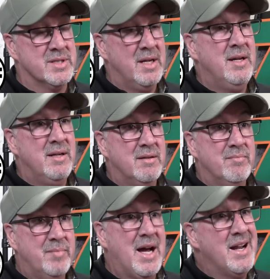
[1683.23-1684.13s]
was
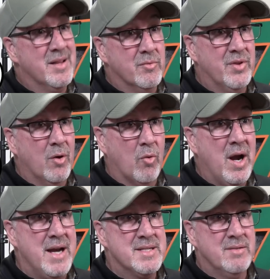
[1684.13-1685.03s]
kind of the, the
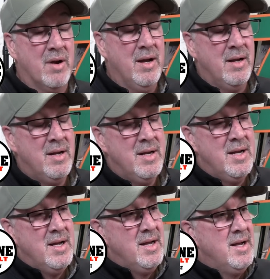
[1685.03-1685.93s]
race, right?
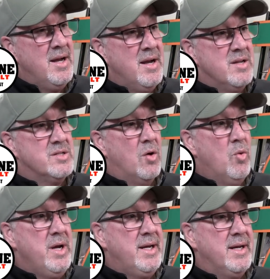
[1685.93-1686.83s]
So
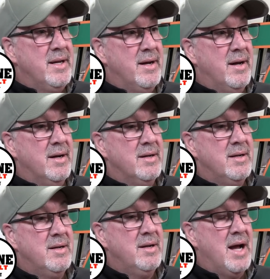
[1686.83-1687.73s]
we get, uh,
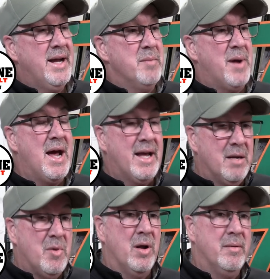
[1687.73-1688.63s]
I get back
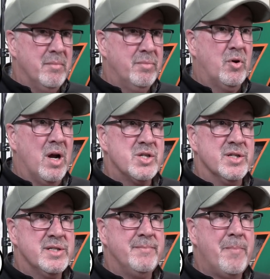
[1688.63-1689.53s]
and I'm on
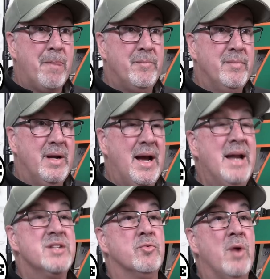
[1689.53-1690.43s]
crutches
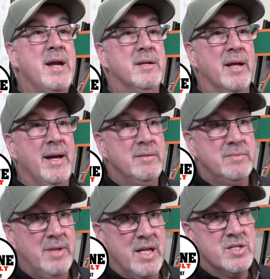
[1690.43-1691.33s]
and it's a rain delay.
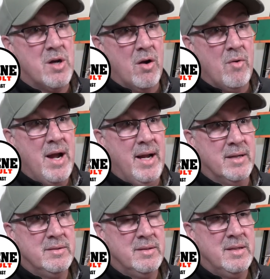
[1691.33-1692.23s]
It started
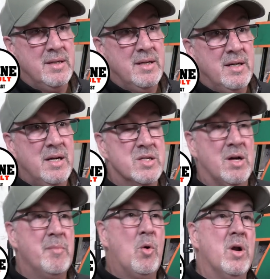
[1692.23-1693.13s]
raining.
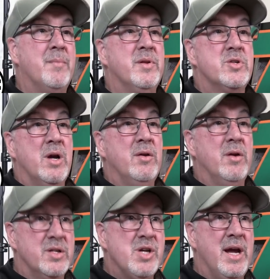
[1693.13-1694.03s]
So I'm going up to the
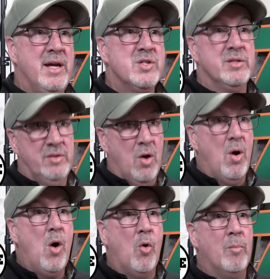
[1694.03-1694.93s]
trailer to change and
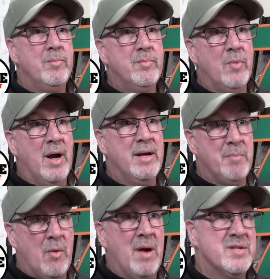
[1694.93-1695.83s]
go home,
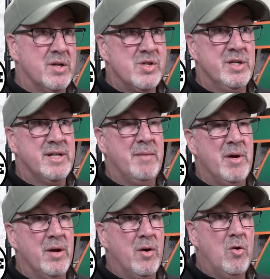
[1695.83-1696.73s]
right? My wife says She can take
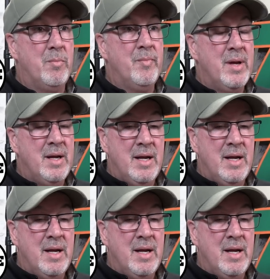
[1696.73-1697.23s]
me on home.